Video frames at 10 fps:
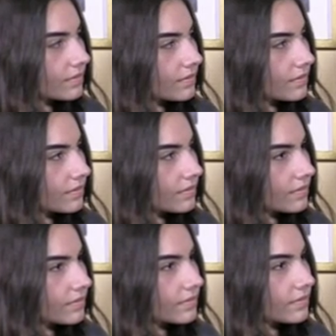
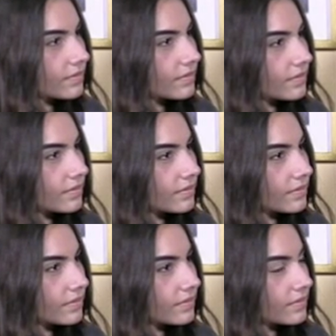
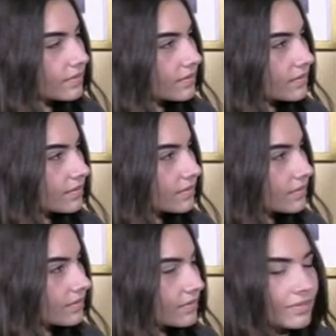
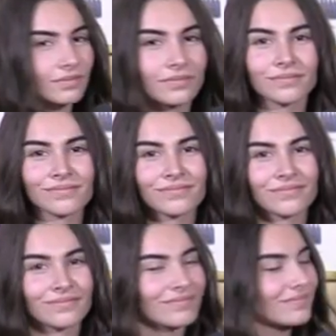
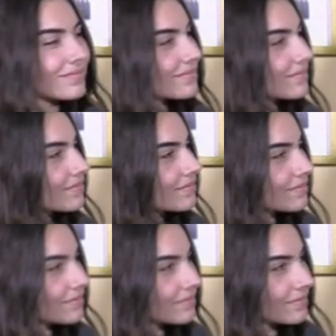
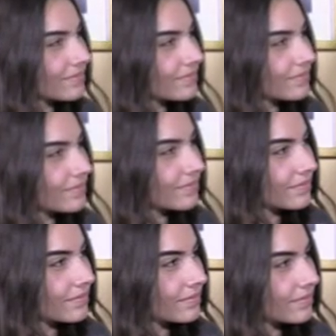
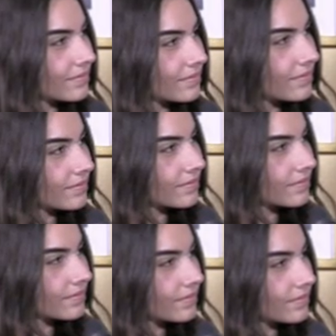
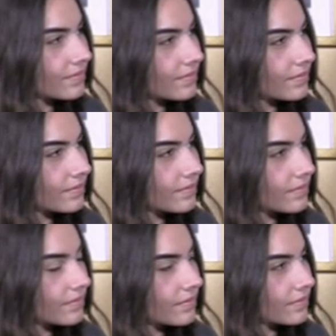
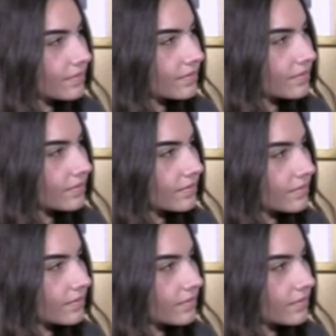[no speech]